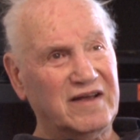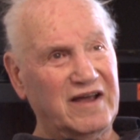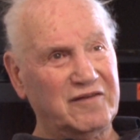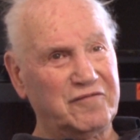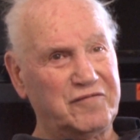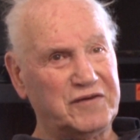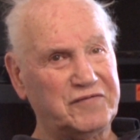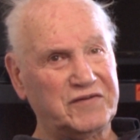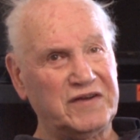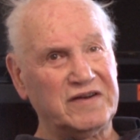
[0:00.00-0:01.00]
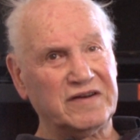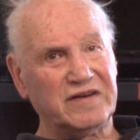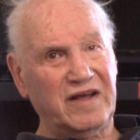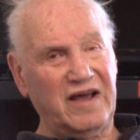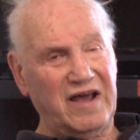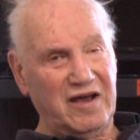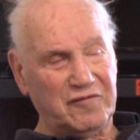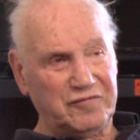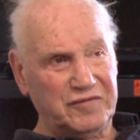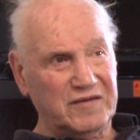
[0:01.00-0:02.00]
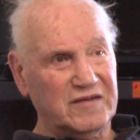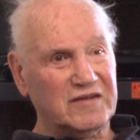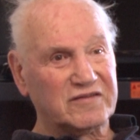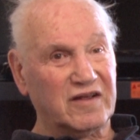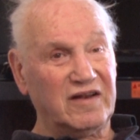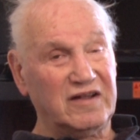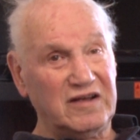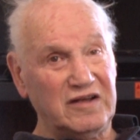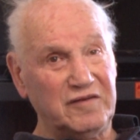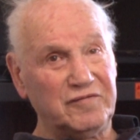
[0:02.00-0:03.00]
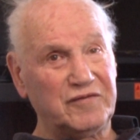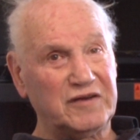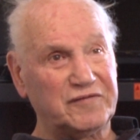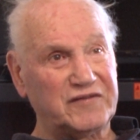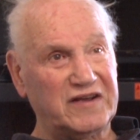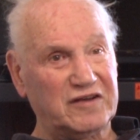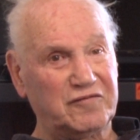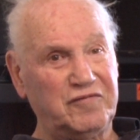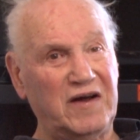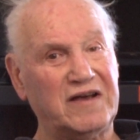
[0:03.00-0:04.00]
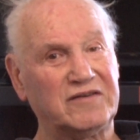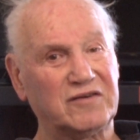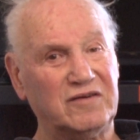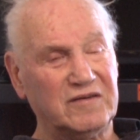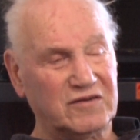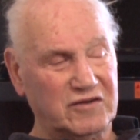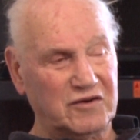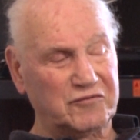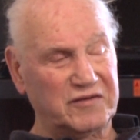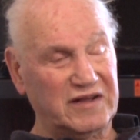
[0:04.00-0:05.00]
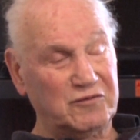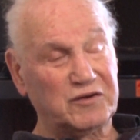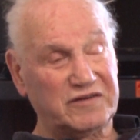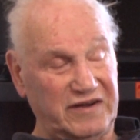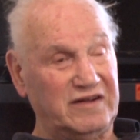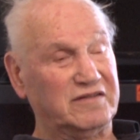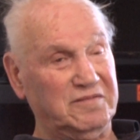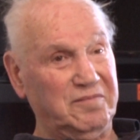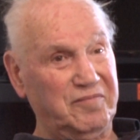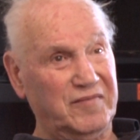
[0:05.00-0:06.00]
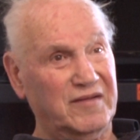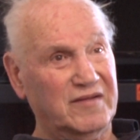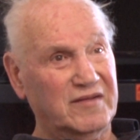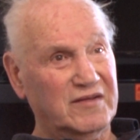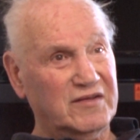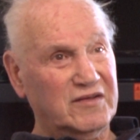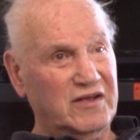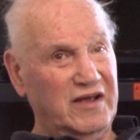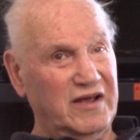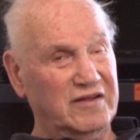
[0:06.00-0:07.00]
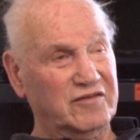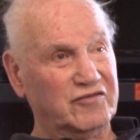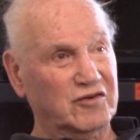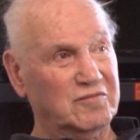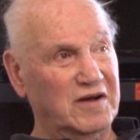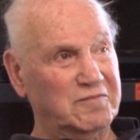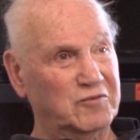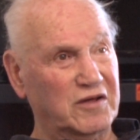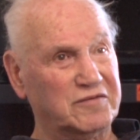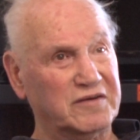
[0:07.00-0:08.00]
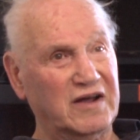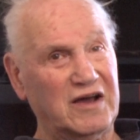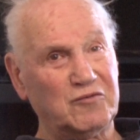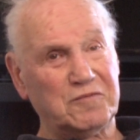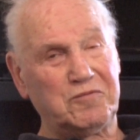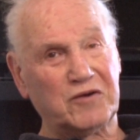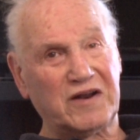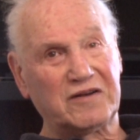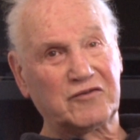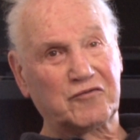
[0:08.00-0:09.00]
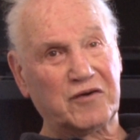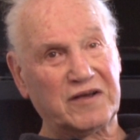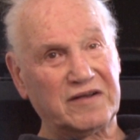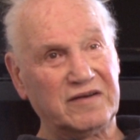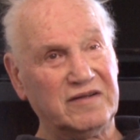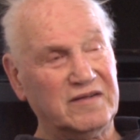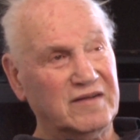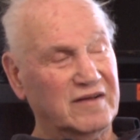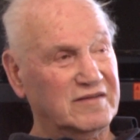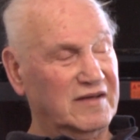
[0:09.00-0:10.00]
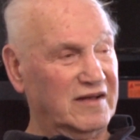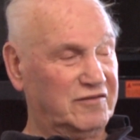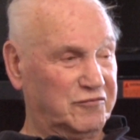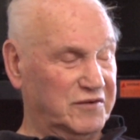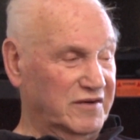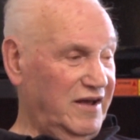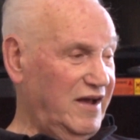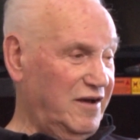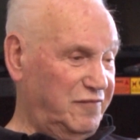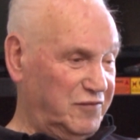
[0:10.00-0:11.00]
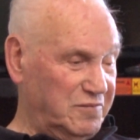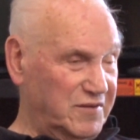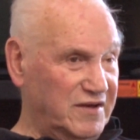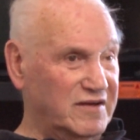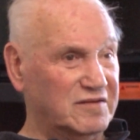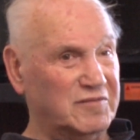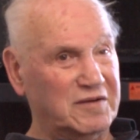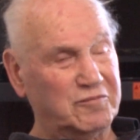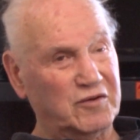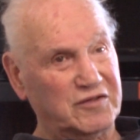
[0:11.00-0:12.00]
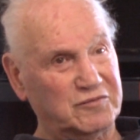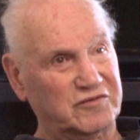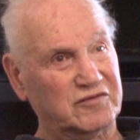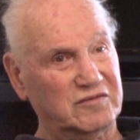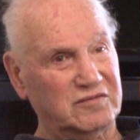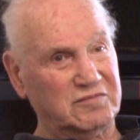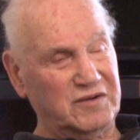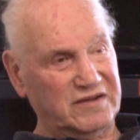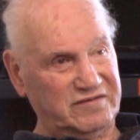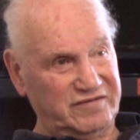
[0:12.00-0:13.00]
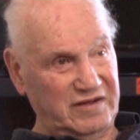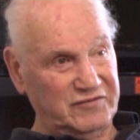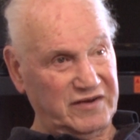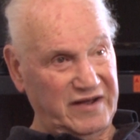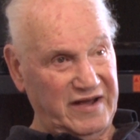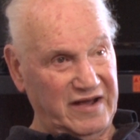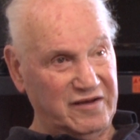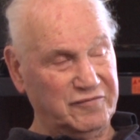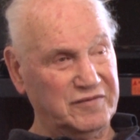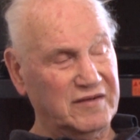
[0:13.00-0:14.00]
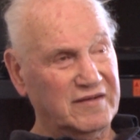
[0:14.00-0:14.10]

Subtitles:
and 15 and a half to leave if they could find a country that would take them. And so my brother and I were put on a train at 3.5 for me, and my brother was about 7.5,